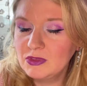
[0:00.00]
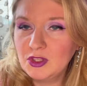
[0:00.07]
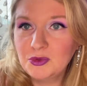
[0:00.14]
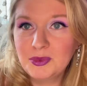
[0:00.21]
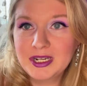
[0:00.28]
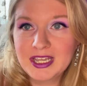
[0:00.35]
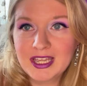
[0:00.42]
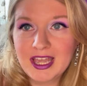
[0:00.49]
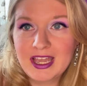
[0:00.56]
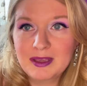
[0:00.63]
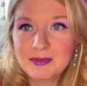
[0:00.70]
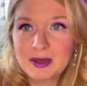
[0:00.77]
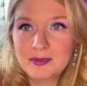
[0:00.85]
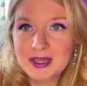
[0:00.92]
when it
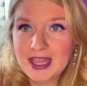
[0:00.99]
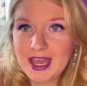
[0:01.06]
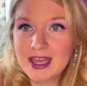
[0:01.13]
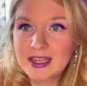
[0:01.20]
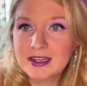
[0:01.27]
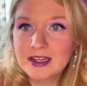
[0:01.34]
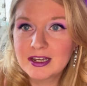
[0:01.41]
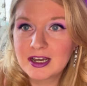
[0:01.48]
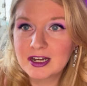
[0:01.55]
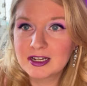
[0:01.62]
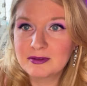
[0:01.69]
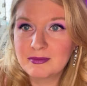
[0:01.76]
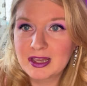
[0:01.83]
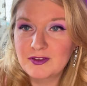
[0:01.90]
came up again
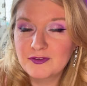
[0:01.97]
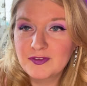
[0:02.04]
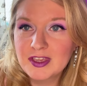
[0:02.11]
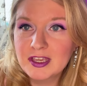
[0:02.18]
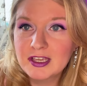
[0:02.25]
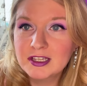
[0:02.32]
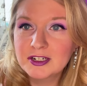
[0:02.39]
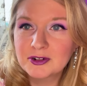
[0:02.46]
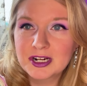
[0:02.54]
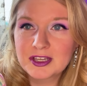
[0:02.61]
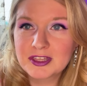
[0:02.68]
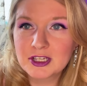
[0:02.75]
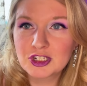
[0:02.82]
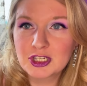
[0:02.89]
on my feed, or I
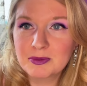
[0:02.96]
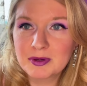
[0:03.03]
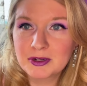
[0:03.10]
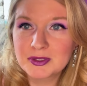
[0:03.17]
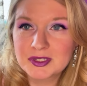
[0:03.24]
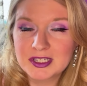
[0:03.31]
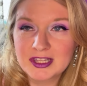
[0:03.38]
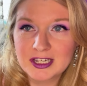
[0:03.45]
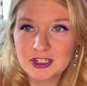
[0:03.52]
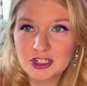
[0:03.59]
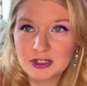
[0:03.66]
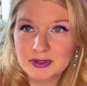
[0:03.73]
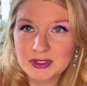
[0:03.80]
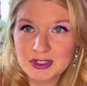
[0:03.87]
think she posted that
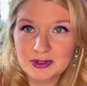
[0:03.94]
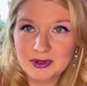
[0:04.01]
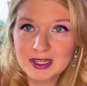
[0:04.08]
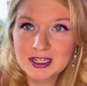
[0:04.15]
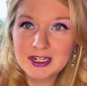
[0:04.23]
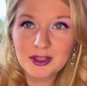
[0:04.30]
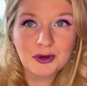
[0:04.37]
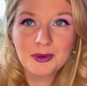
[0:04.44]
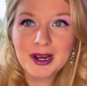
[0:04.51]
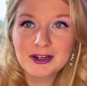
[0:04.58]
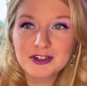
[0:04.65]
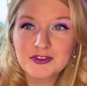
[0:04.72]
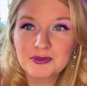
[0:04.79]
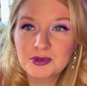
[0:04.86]
she was doing another
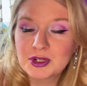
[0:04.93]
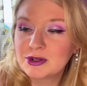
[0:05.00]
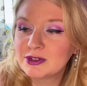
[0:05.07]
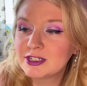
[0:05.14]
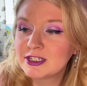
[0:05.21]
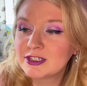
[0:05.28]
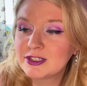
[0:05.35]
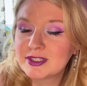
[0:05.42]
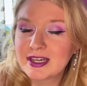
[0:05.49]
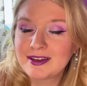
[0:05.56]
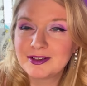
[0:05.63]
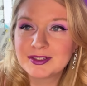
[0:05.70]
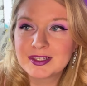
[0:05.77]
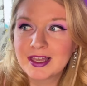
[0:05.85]
round of pre-orders,
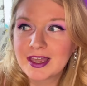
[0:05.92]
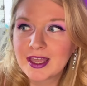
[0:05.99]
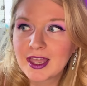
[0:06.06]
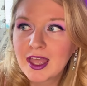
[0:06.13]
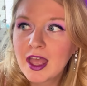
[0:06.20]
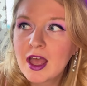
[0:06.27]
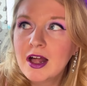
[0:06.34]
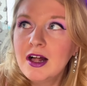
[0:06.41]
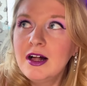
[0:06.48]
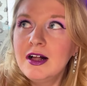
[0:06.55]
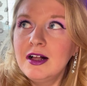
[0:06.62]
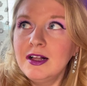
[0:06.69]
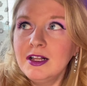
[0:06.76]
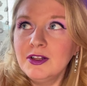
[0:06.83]
I was like,
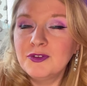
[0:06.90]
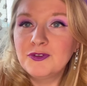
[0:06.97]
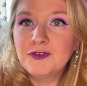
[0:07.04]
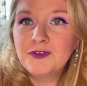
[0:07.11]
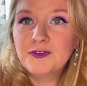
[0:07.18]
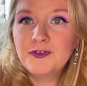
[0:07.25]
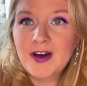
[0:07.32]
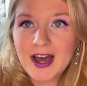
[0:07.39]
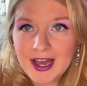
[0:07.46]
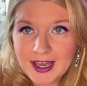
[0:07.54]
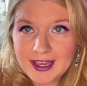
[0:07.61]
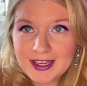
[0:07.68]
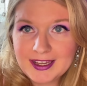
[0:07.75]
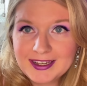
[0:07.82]

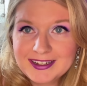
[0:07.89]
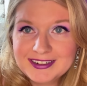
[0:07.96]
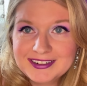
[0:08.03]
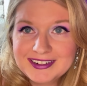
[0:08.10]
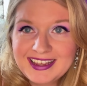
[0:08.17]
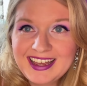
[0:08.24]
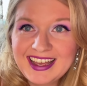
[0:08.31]
fine.